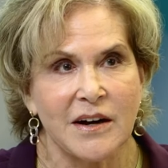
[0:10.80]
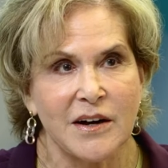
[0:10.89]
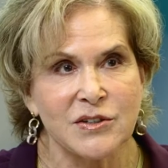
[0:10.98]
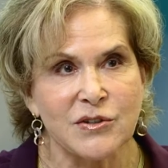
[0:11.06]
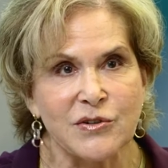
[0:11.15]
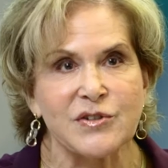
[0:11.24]

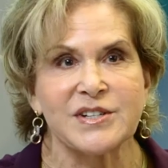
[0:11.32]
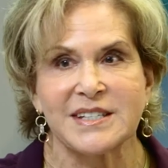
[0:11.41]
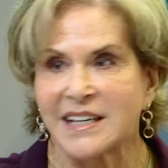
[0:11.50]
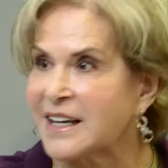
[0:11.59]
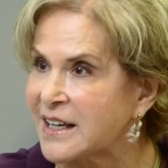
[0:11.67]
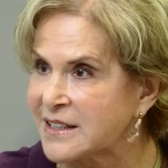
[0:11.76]

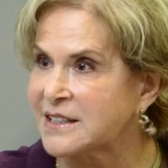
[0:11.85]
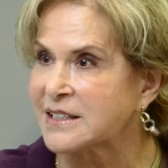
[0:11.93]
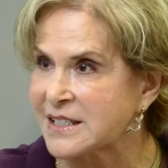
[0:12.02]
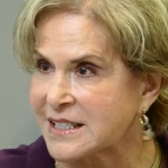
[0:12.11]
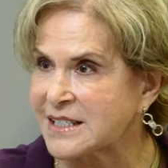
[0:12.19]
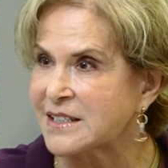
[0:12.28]
understand is
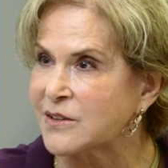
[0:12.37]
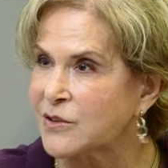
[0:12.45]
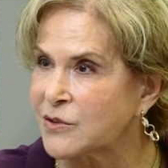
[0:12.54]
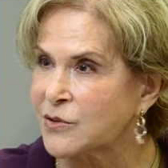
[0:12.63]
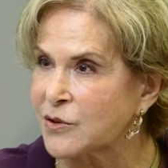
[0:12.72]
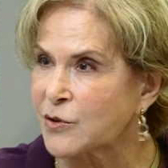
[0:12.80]

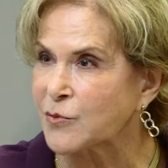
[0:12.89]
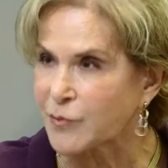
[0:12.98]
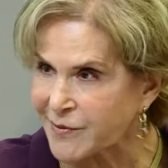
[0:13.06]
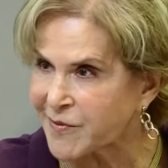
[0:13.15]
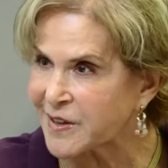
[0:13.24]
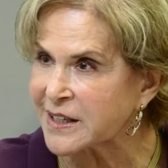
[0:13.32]
still
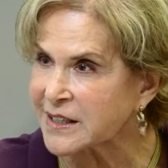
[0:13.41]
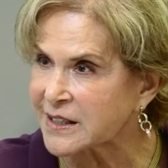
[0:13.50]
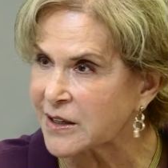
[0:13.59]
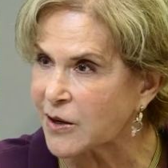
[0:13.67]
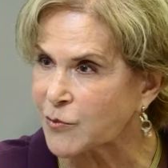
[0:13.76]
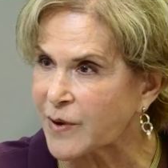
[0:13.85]
horrific
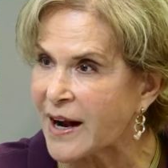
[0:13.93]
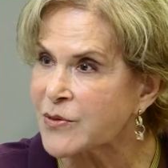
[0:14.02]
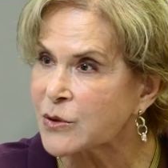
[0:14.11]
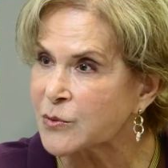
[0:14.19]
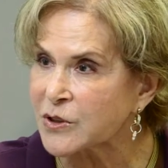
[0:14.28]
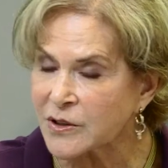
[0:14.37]
around
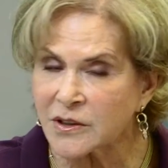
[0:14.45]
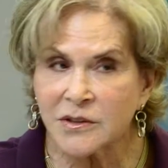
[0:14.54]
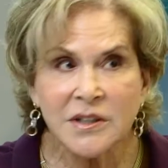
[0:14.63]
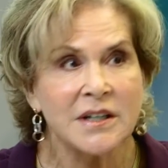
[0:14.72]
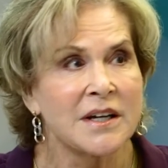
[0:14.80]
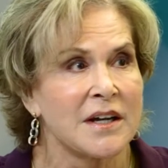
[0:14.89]
the world.
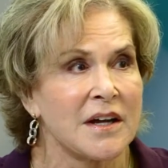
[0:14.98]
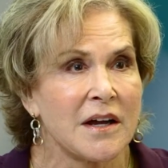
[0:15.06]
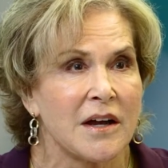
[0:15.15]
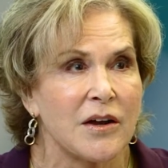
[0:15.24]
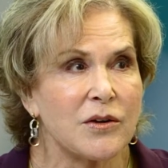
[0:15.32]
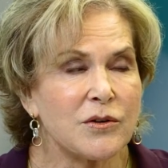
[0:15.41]

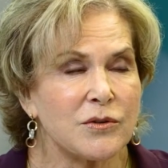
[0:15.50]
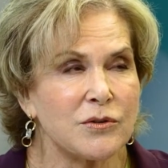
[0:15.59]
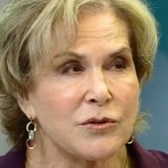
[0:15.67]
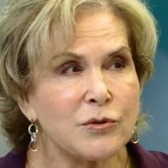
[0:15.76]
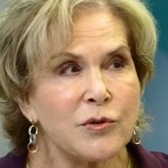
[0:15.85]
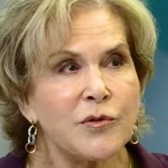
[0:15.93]

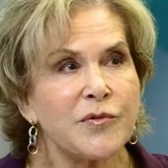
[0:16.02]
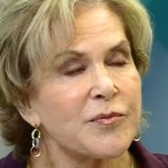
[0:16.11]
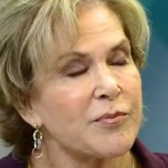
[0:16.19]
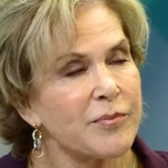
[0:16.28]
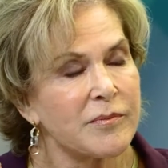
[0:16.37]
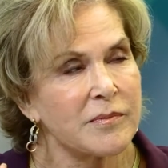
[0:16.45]
You've
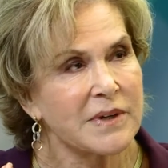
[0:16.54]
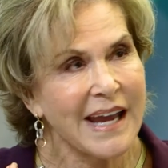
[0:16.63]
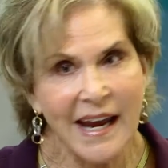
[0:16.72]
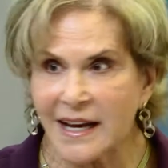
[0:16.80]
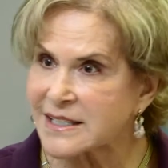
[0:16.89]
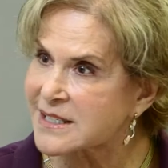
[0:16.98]

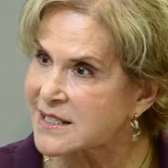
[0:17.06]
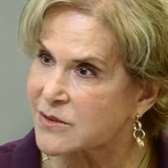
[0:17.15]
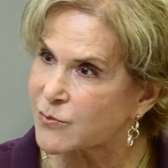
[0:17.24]
cast